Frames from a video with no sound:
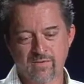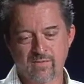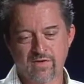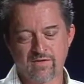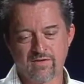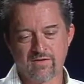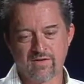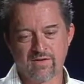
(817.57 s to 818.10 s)
I
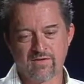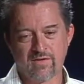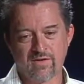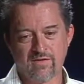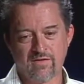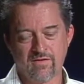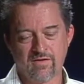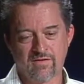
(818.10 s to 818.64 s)
mean,
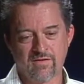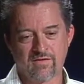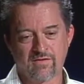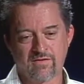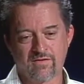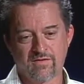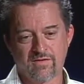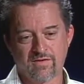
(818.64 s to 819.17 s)

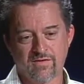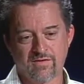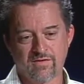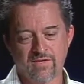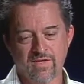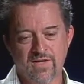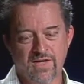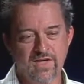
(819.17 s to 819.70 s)
the
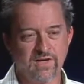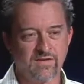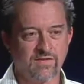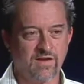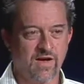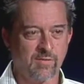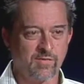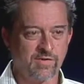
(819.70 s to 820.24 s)
need and
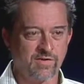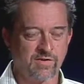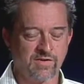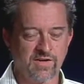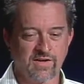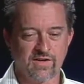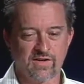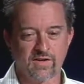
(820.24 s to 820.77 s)
the
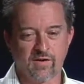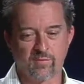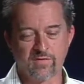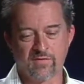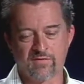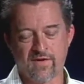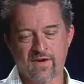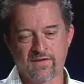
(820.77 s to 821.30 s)
opportunity to help,
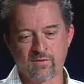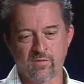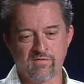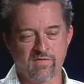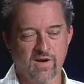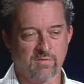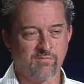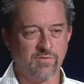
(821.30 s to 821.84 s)
the fact that
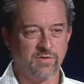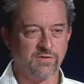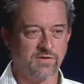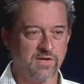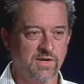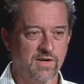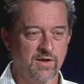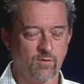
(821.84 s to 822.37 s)
we've got
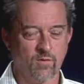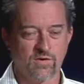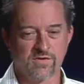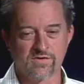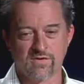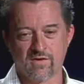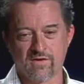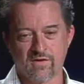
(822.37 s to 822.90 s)
built-in
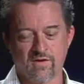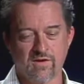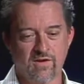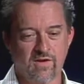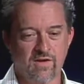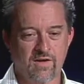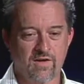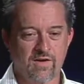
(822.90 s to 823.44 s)
networks there,
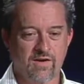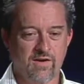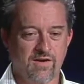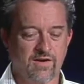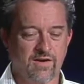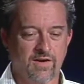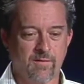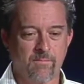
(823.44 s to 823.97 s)

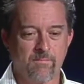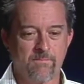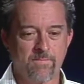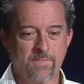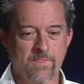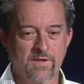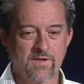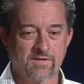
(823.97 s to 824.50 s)

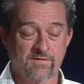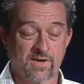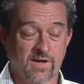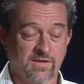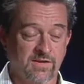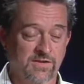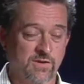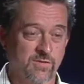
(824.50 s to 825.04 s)
and the
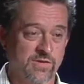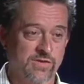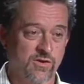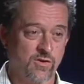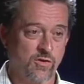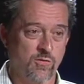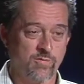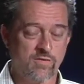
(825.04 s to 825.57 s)
fact that there is
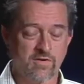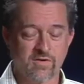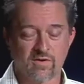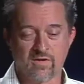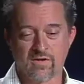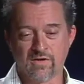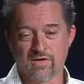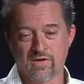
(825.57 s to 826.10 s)
hope
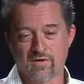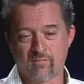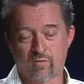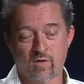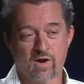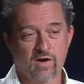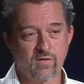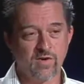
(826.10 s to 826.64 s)
and
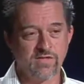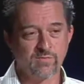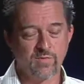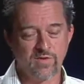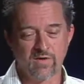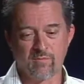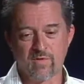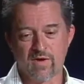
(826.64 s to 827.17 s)
progress
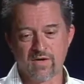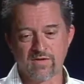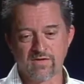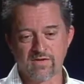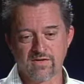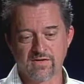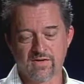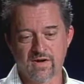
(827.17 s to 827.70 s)
being made
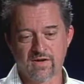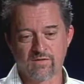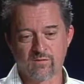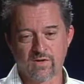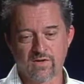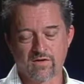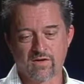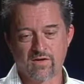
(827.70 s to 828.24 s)
is kind of
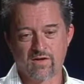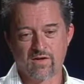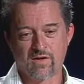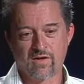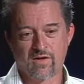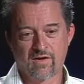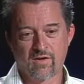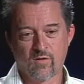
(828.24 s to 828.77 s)

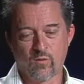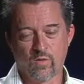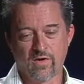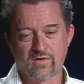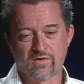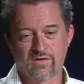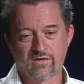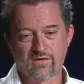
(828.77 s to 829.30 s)

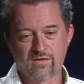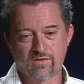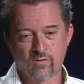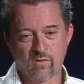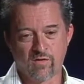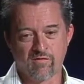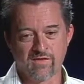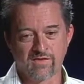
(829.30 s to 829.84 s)
what
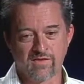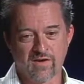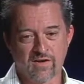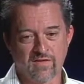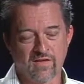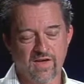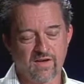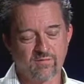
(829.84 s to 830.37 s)
drove us
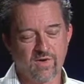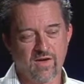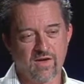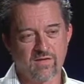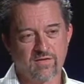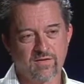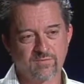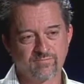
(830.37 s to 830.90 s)
down that path.